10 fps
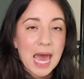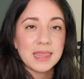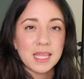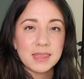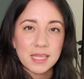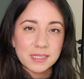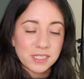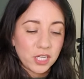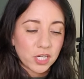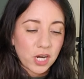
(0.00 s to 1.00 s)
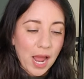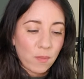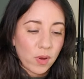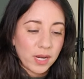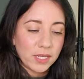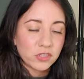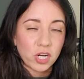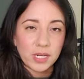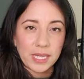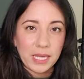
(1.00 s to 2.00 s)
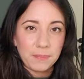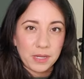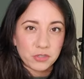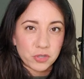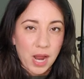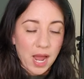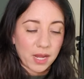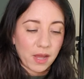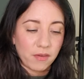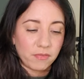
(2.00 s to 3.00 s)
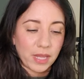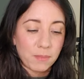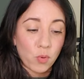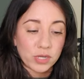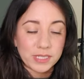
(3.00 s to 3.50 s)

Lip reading: And then this year, I want to start keeping track of like more